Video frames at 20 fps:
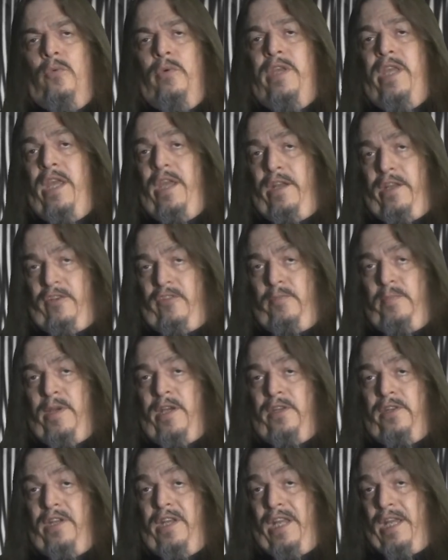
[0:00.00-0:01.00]
We can't
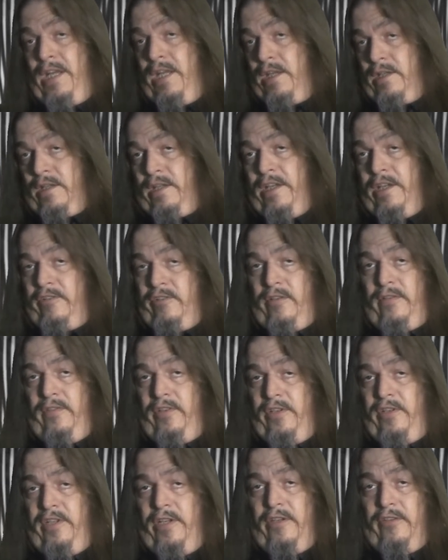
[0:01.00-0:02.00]
expect that any collection of
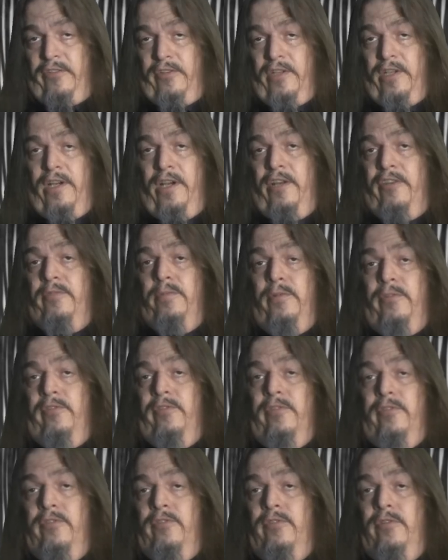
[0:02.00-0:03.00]
details in the Gospels
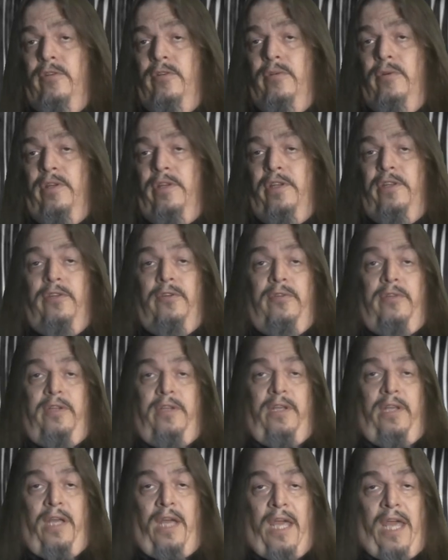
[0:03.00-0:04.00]
are true and that they're
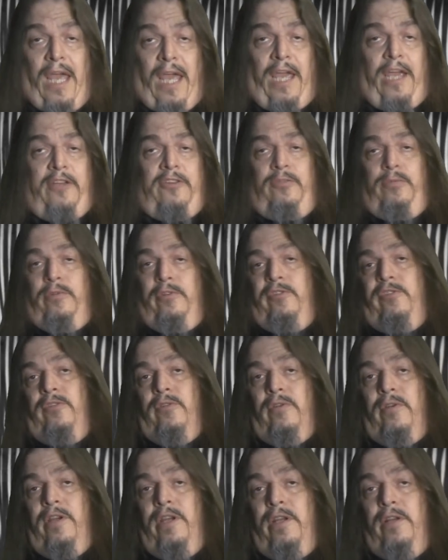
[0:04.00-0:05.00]
the actual
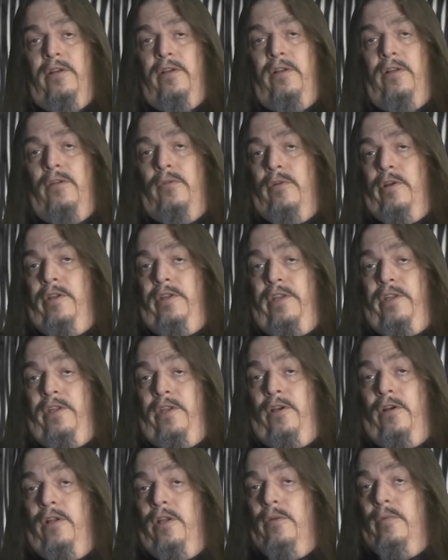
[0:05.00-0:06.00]
story at all, or that
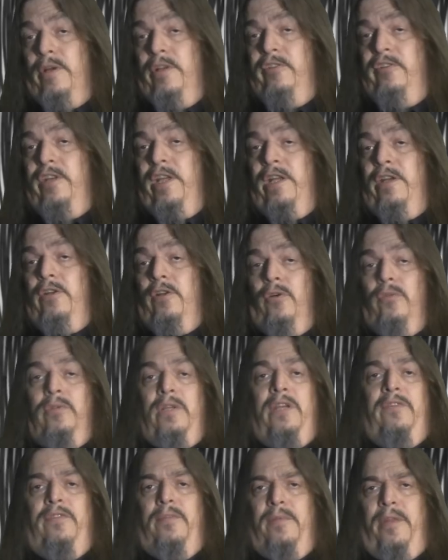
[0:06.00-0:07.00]
they all originated
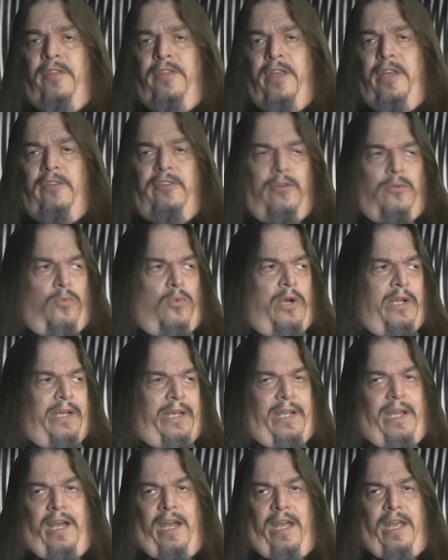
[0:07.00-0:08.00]
only from the things that
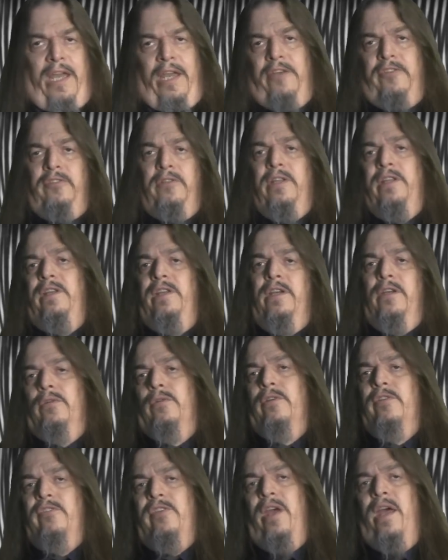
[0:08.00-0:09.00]
one guy actually did
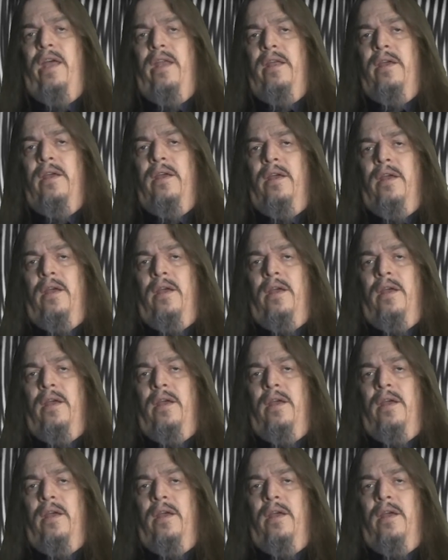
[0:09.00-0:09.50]
or said.